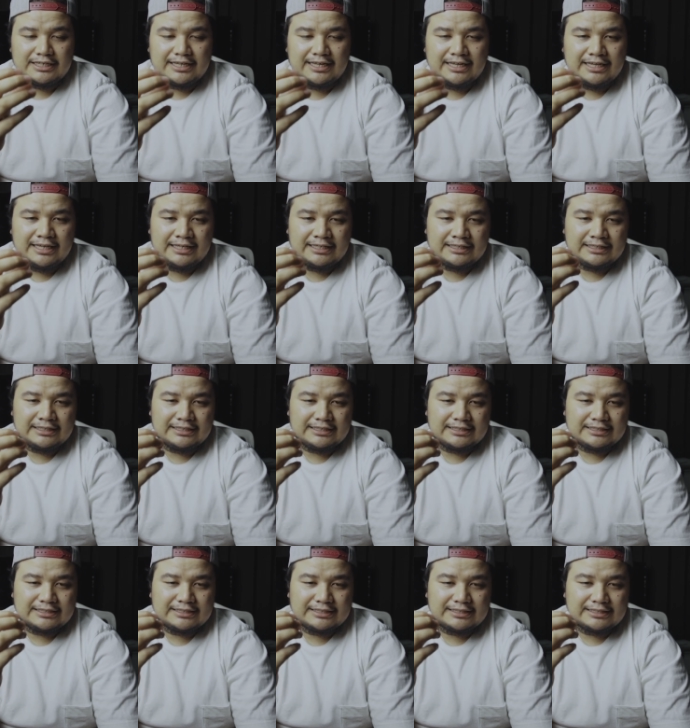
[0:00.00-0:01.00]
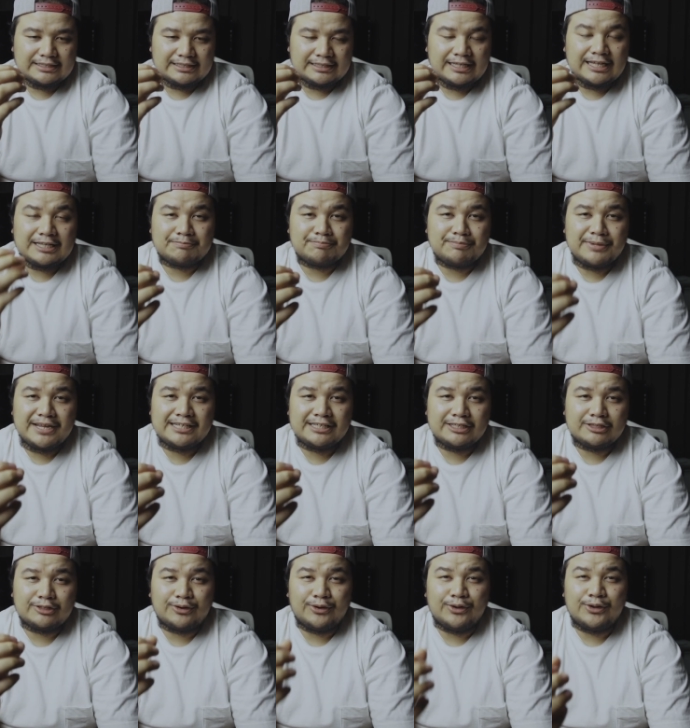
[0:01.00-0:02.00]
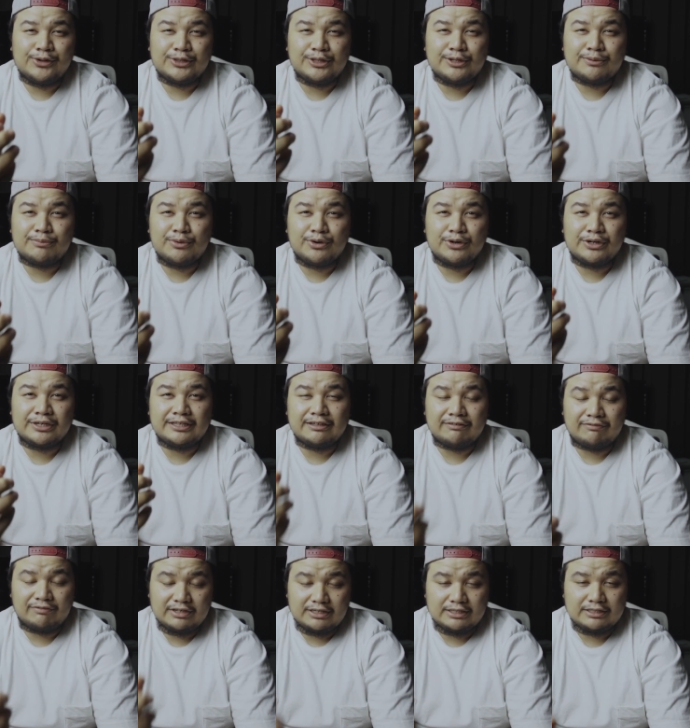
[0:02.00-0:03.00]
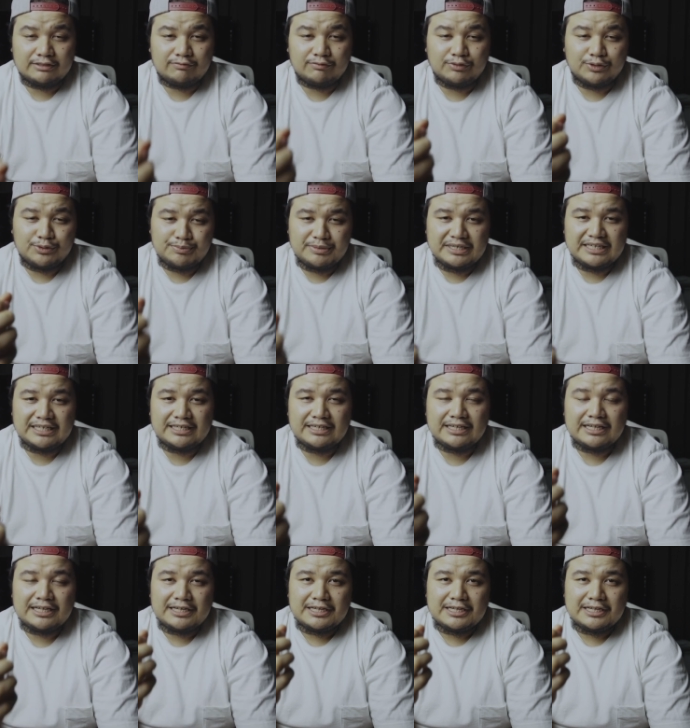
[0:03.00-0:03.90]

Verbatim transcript: And that made it all the more difficult for me